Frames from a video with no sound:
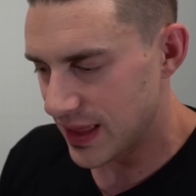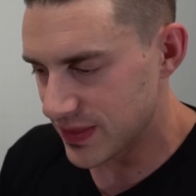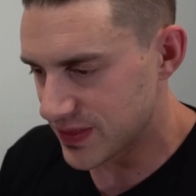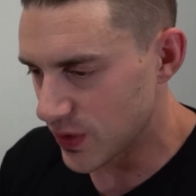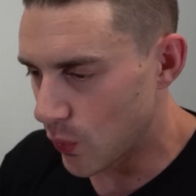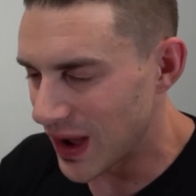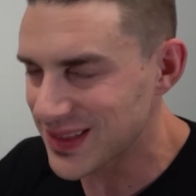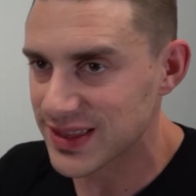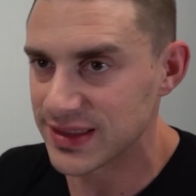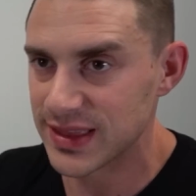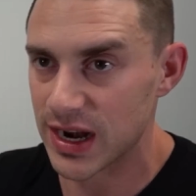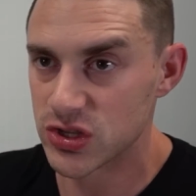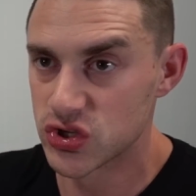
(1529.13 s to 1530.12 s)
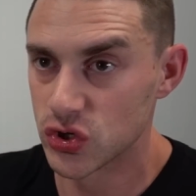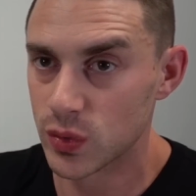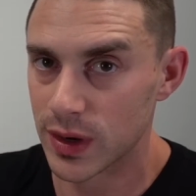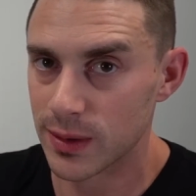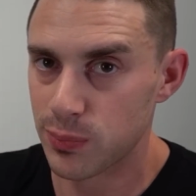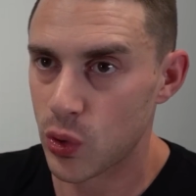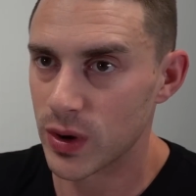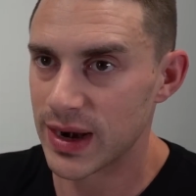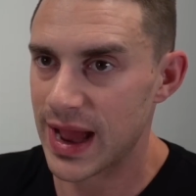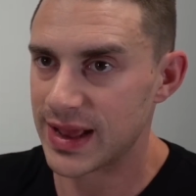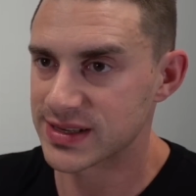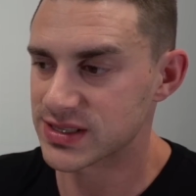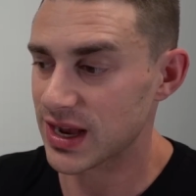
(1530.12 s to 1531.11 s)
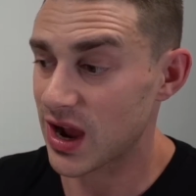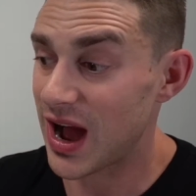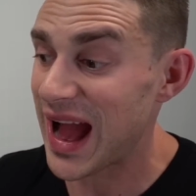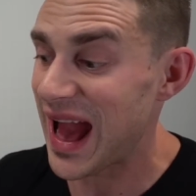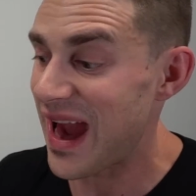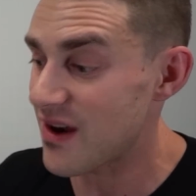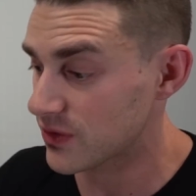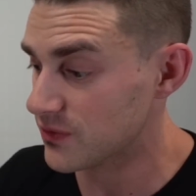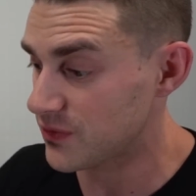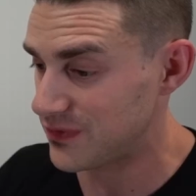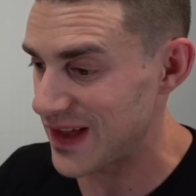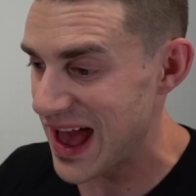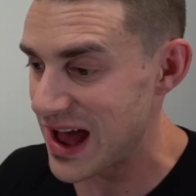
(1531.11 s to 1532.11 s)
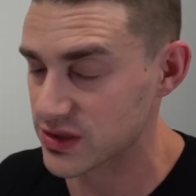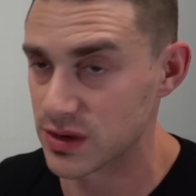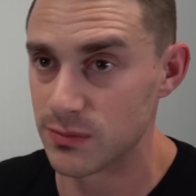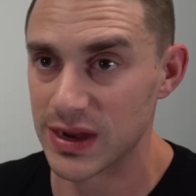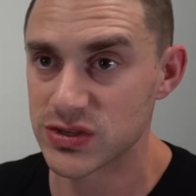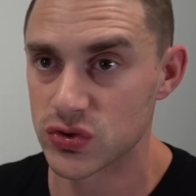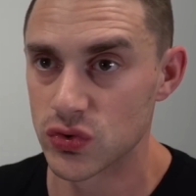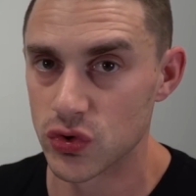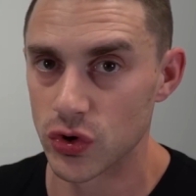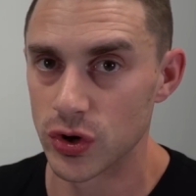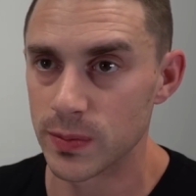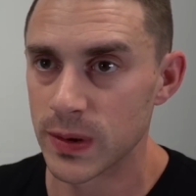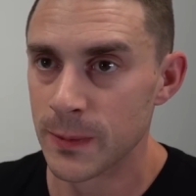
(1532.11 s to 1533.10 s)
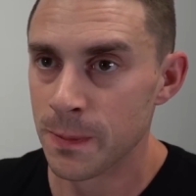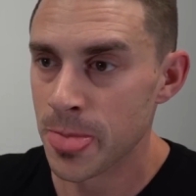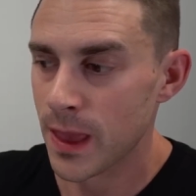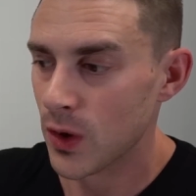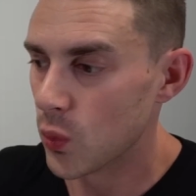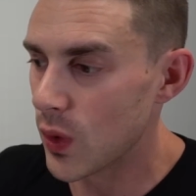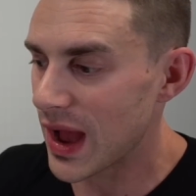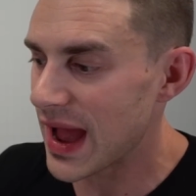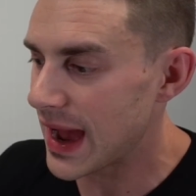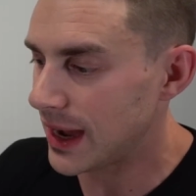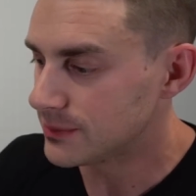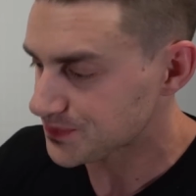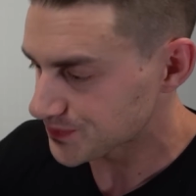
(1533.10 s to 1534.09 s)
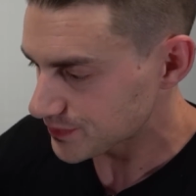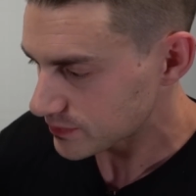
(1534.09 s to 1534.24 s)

The one thing that I do want to point out is like I haven't found a muscle group where